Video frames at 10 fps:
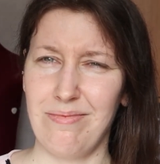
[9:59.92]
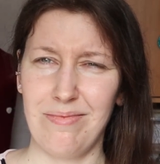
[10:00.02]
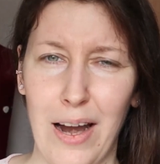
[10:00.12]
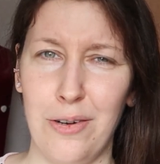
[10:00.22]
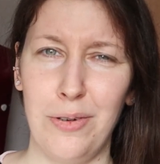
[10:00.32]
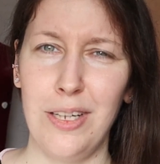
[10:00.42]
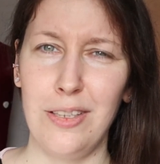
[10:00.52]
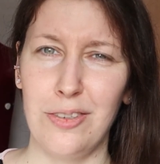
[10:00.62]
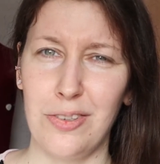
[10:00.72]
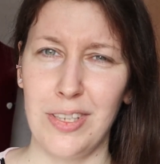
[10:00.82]
I really
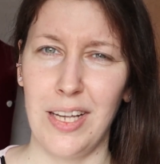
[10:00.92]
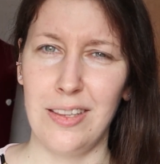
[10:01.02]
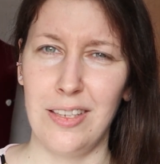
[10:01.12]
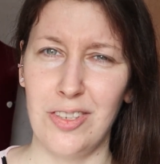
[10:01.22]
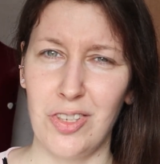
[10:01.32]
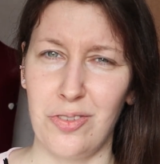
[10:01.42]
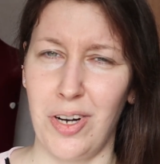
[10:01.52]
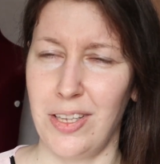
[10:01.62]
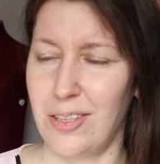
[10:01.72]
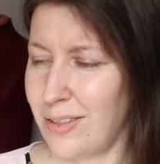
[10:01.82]
don't get this
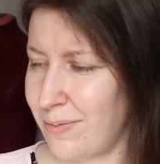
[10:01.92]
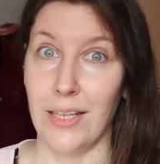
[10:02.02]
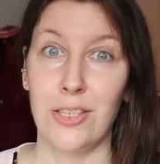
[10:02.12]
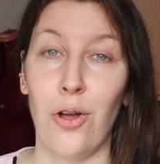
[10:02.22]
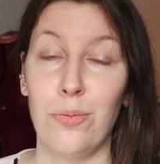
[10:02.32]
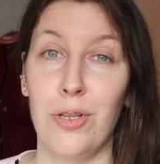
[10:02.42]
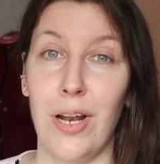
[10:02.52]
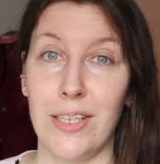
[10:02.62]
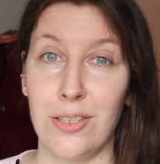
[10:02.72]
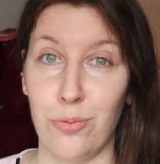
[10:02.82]
trend. Let's hope the
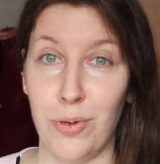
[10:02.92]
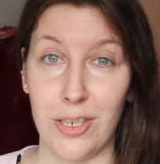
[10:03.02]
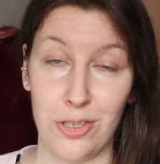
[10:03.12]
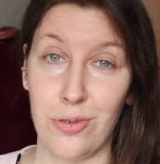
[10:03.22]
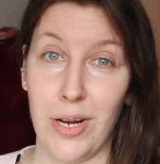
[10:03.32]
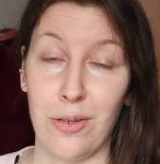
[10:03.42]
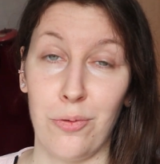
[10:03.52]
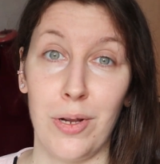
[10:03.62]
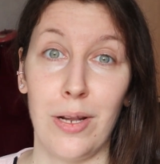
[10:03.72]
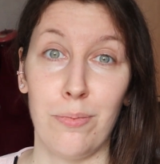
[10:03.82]
last weird
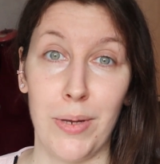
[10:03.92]
trend will